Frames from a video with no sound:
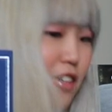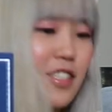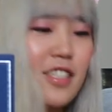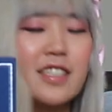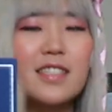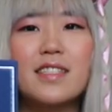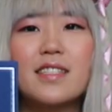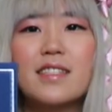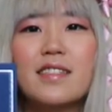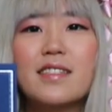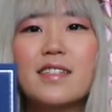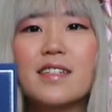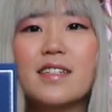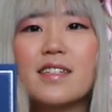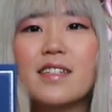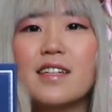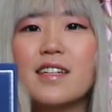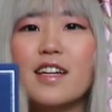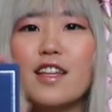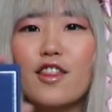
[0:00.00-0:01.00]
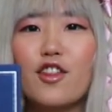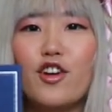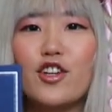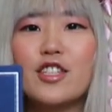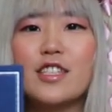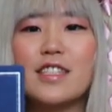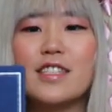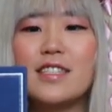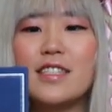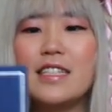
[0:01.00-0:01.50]
largest
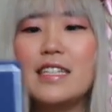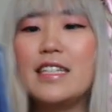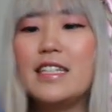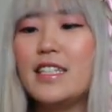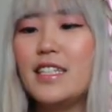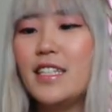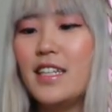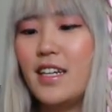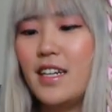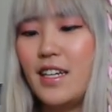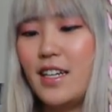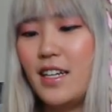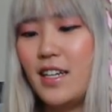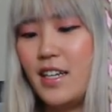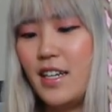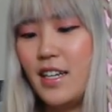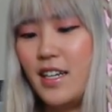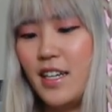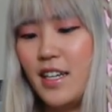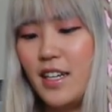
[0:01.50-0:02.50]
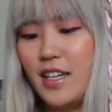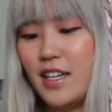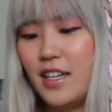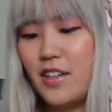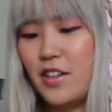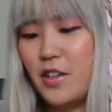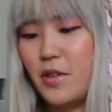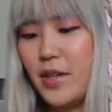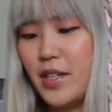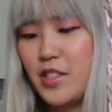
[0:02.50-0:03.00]
largest C D. I
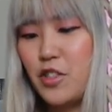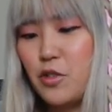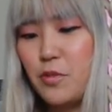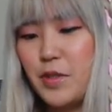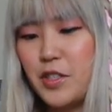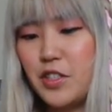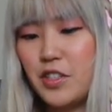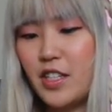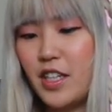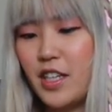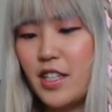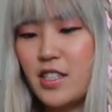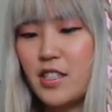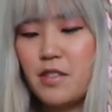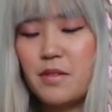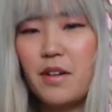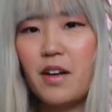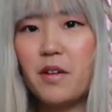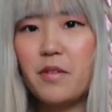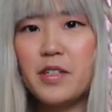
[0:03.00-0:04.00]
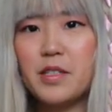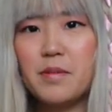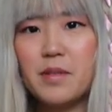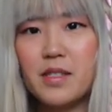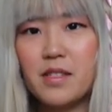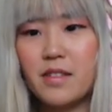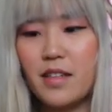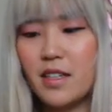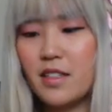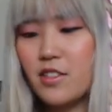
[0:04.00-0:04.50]
don't know why Super Junior has to always be
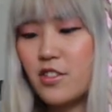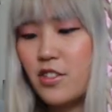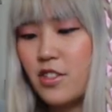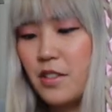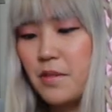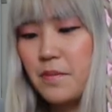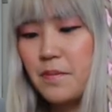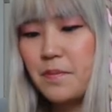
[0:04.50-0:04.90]
so extra.